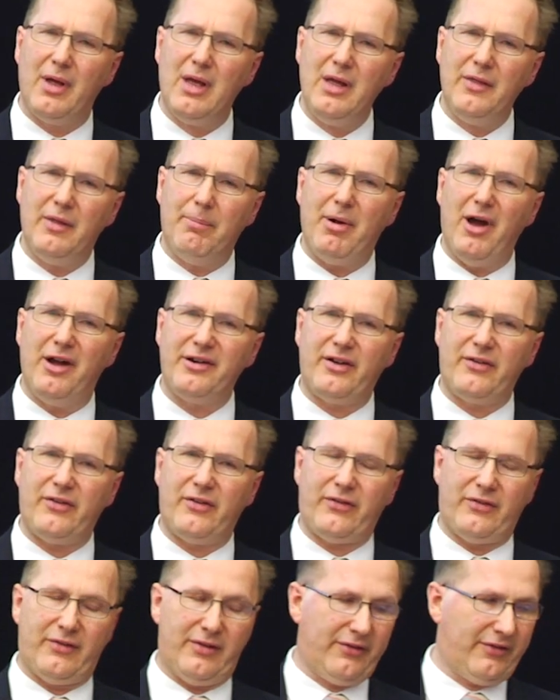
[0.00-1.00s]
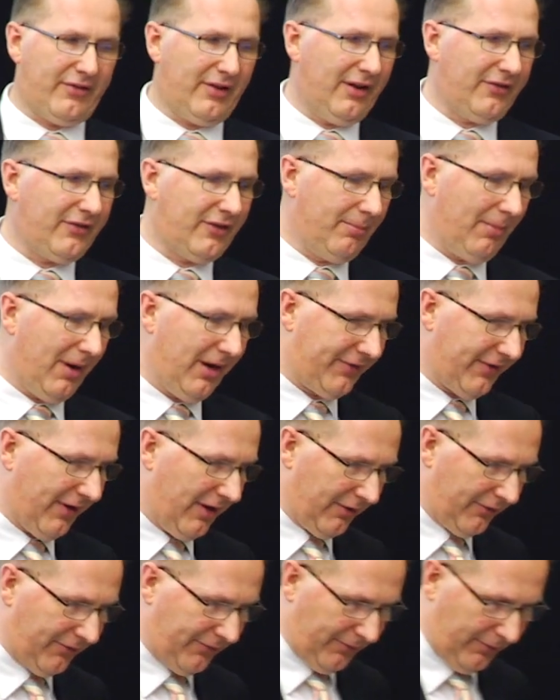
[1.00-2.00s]
the purchase solicitor might
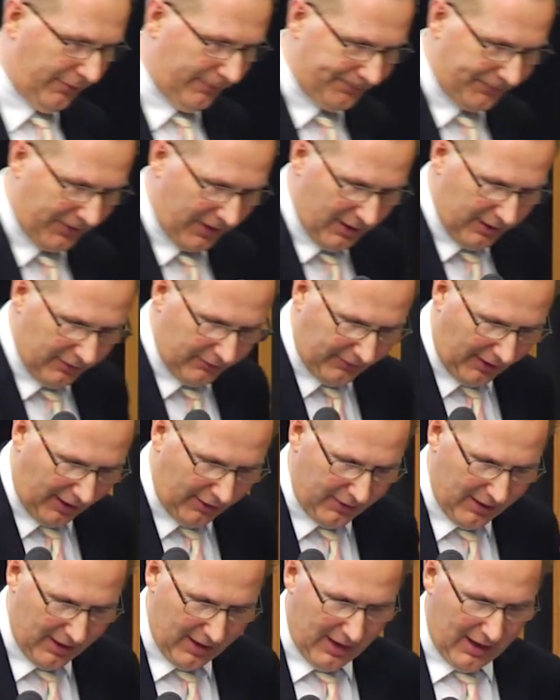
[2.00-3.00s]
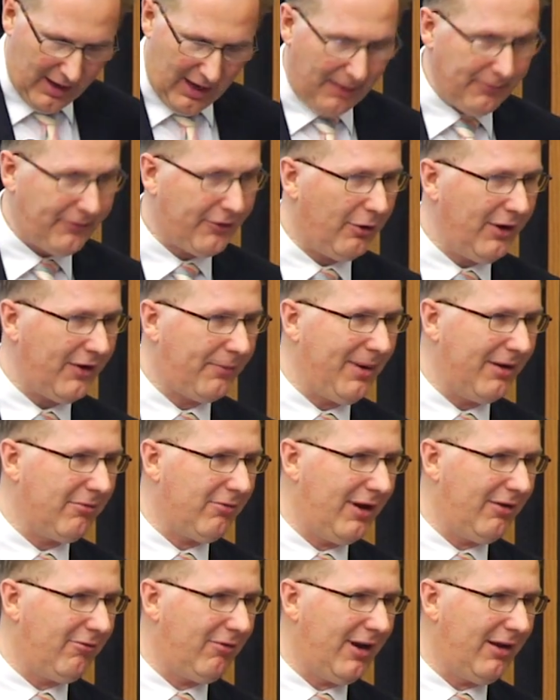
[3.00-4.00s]
ask for. So I'm sorry it's been
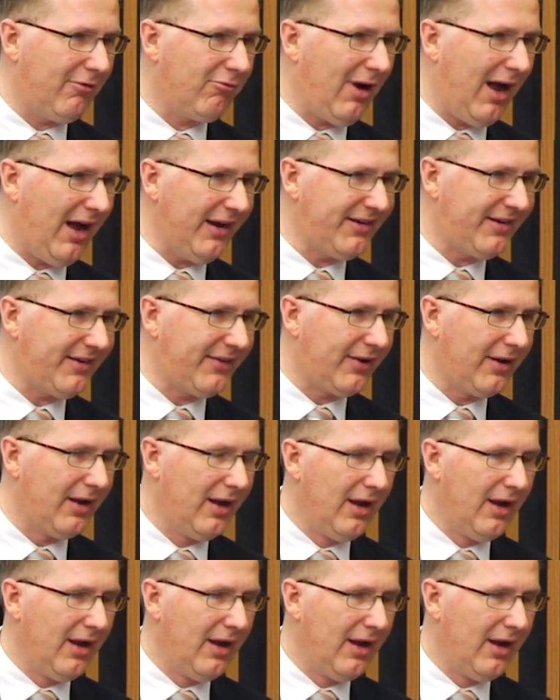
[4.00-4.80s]
really, really rushed,